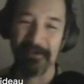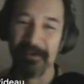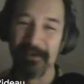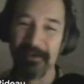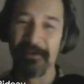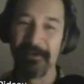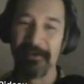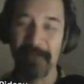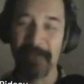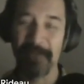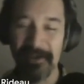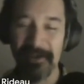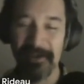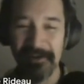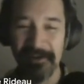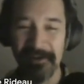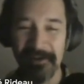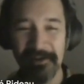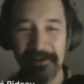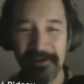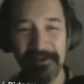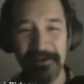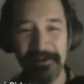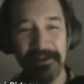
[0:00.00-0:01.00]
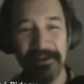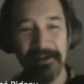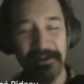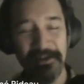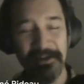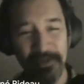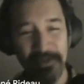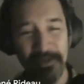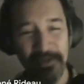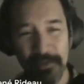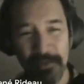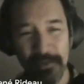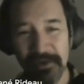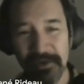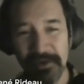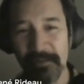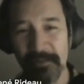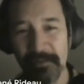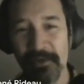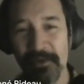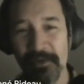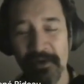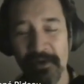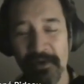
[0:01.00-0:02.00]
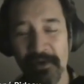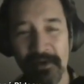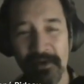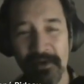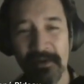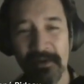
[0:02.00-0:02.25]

making things super simple,